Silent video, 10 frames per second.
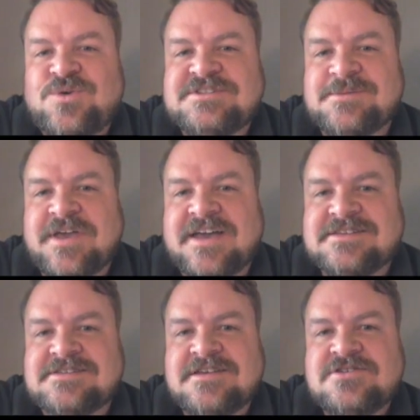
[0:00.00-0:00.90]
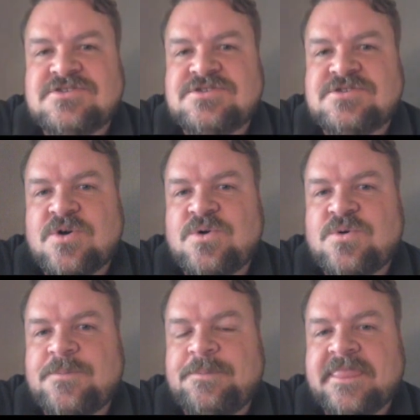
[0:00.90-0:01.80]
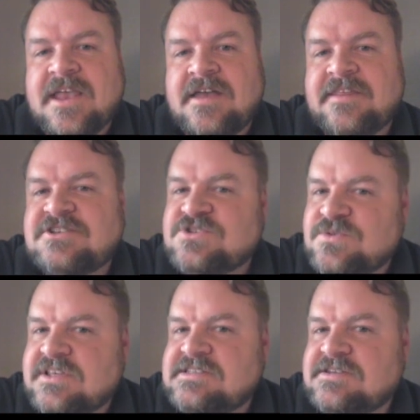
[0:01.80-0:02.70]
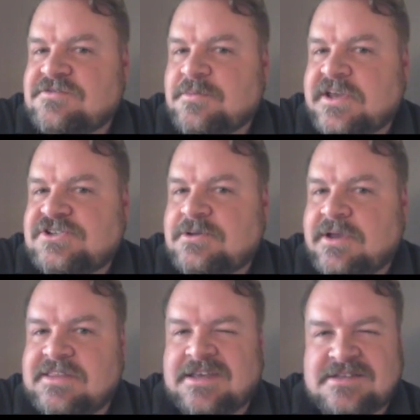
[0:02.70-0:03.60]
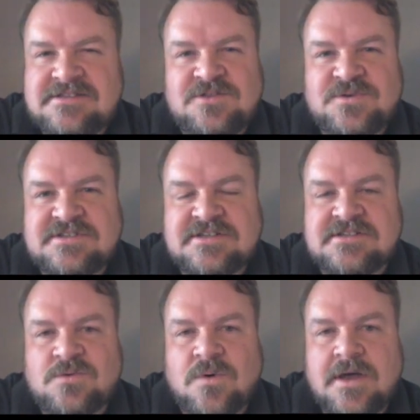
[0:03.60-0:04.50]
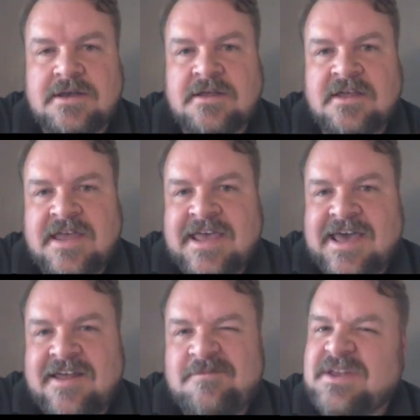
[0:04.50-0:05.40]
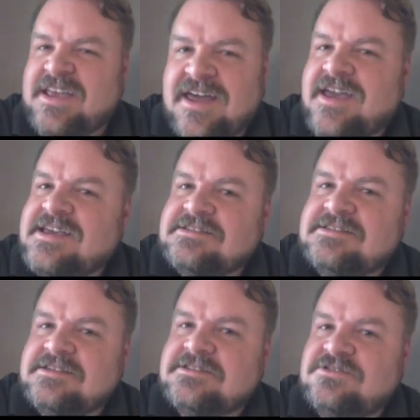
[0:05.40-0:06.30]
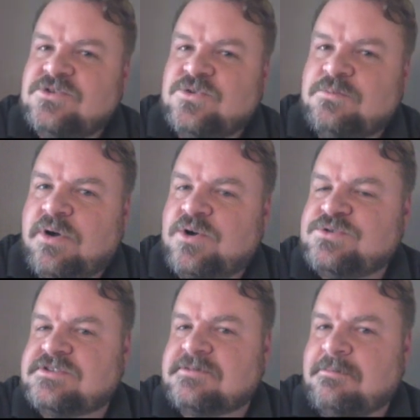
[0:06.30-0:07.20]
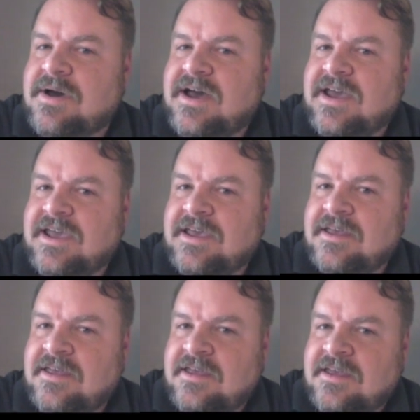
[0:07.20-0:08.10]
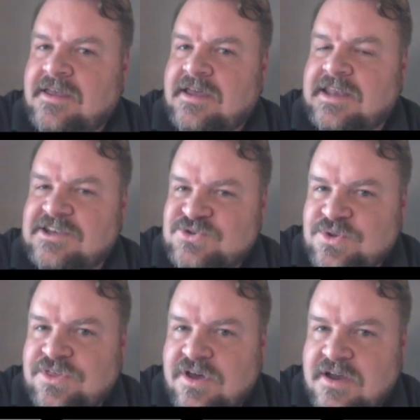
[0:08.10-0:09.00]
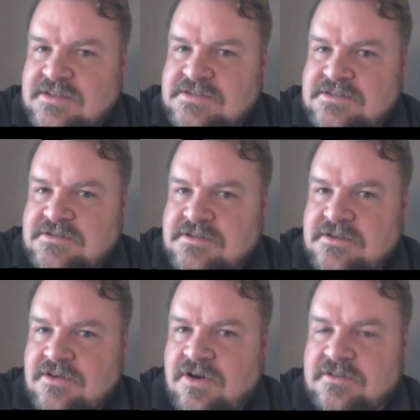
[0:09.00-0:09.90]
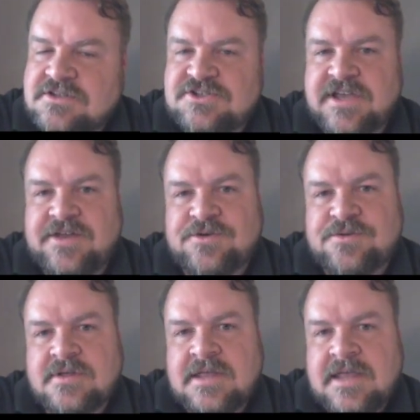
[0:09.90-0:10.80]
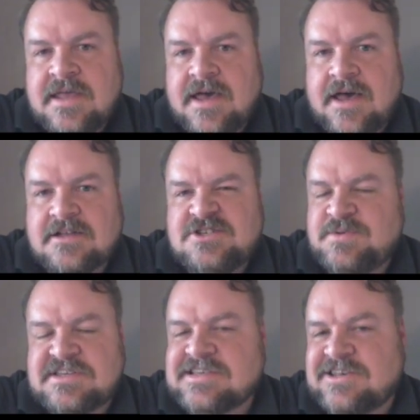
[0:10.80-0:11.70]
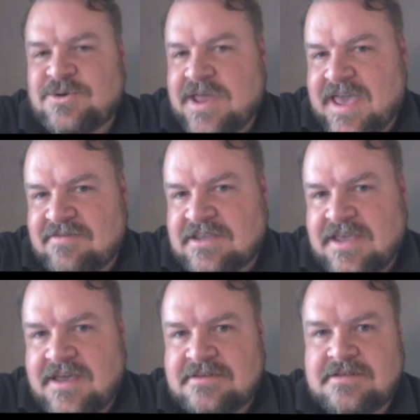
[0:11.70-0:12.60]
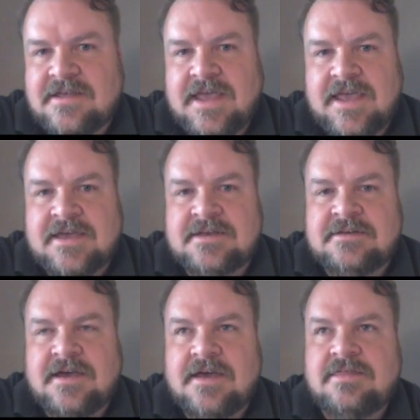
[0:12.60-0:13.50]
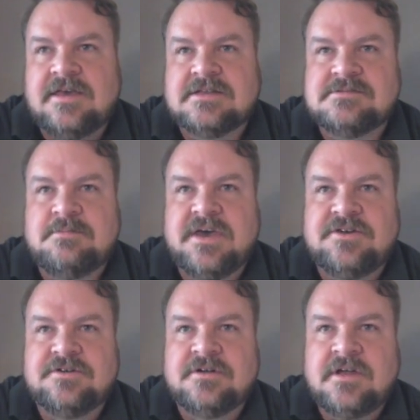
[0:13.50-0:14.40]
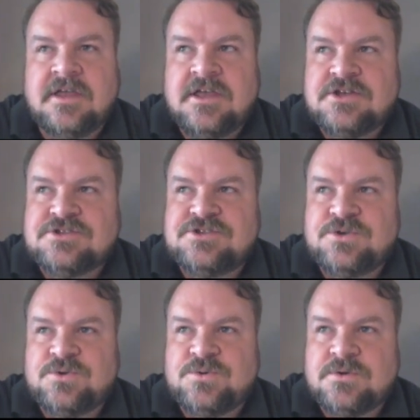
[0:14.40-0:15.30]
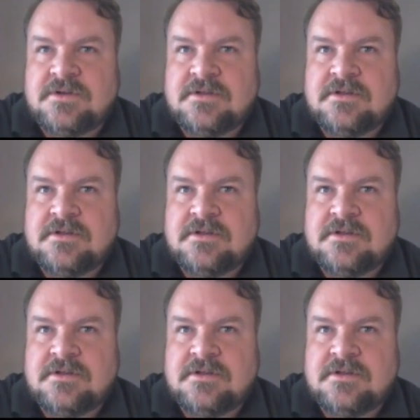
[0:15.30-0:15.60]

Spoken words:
What's up, guys? So they just released information about the Insta360 One, and I've been kind of hesitant to post my initial thoughts on this channel just because I don't have it yet, and I think it's better to